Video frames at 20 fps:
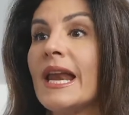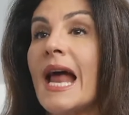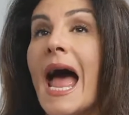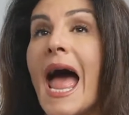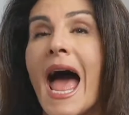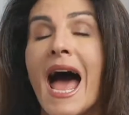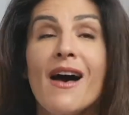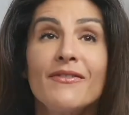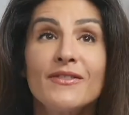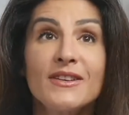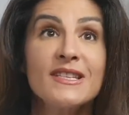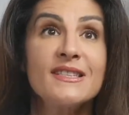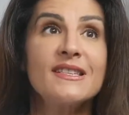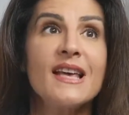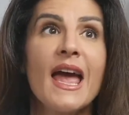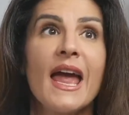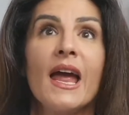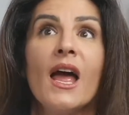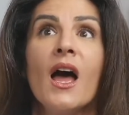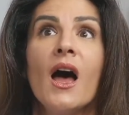And I have to
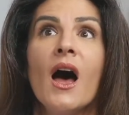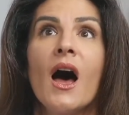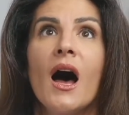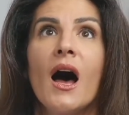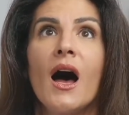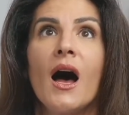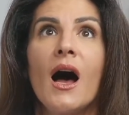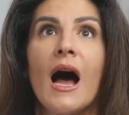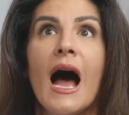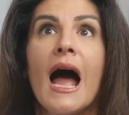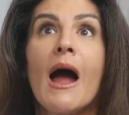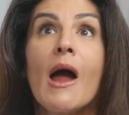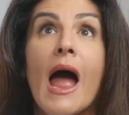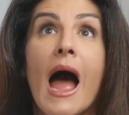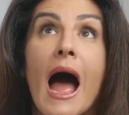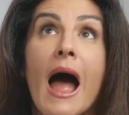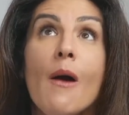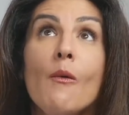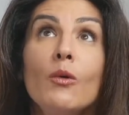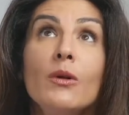say,
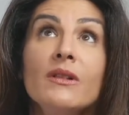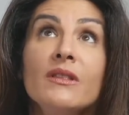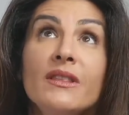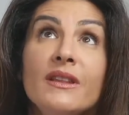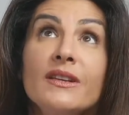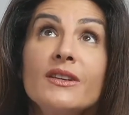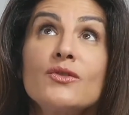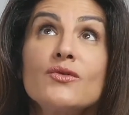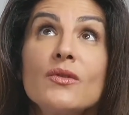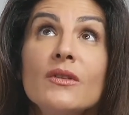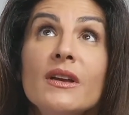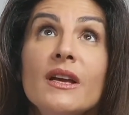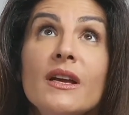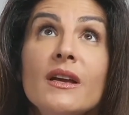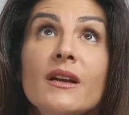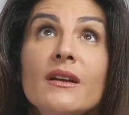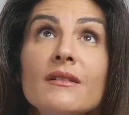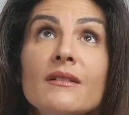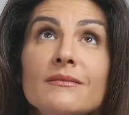I will literally